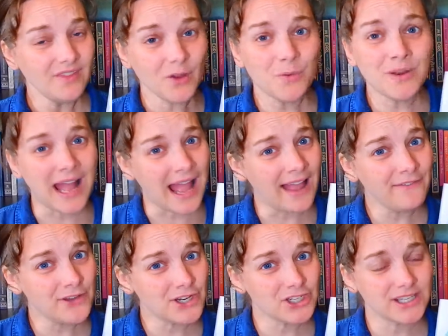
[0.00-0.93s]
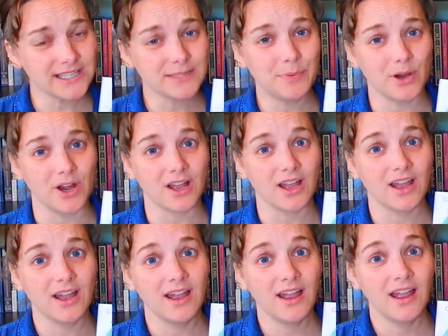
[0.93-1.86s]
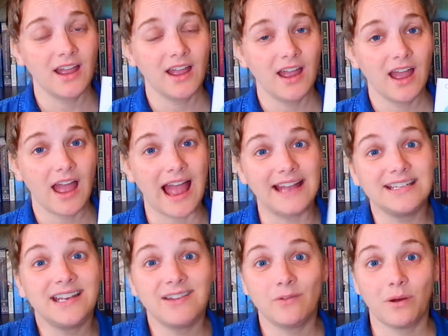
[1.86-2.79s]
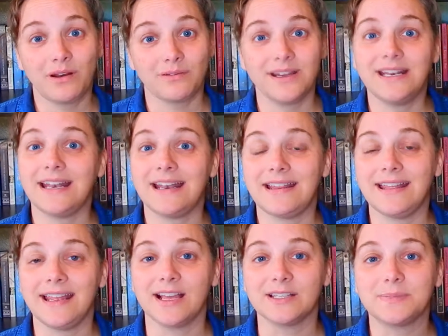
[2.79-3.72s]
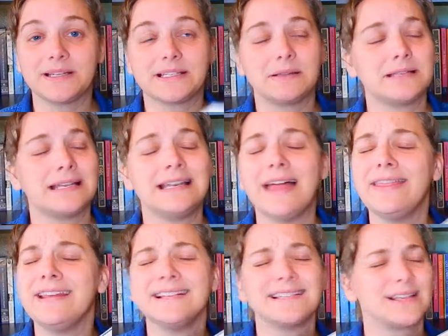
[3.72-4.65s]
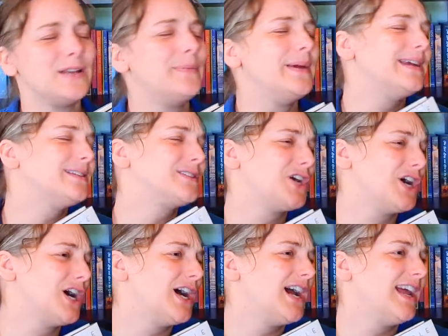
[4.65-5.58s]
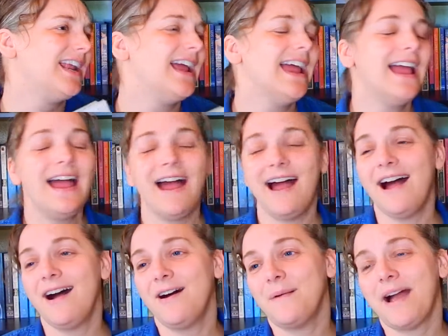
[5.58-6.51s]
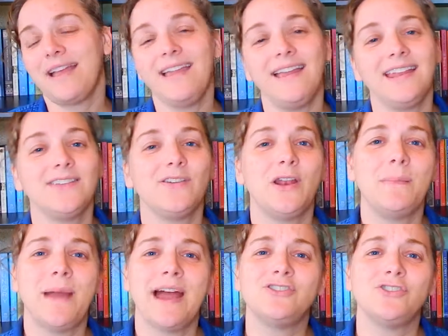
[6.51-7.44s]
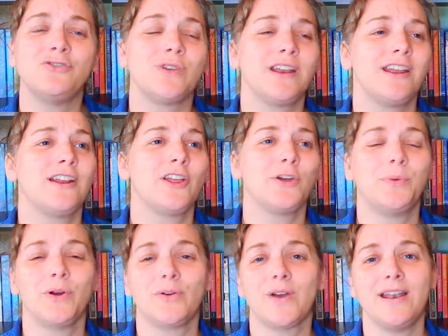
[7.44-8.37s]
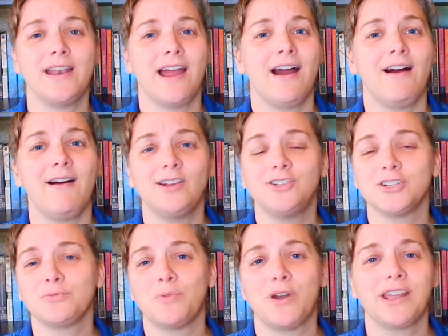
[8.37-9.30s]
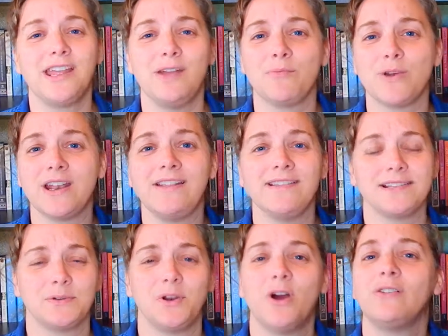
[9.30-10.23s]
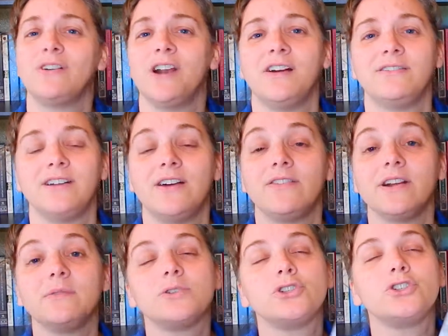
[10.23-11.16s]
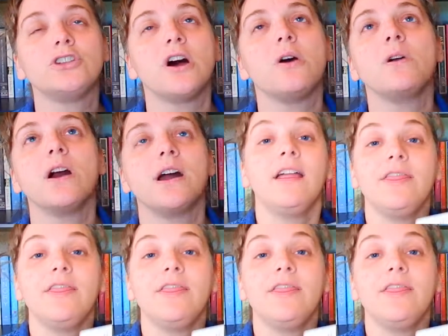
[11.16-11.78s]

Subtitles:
When I finished this book, I didn't even want to read anything else because I was like, nothing's going to be as good. I can't even imagine reading another book right now. I just want to keep reading this one over and over and over. It was so good.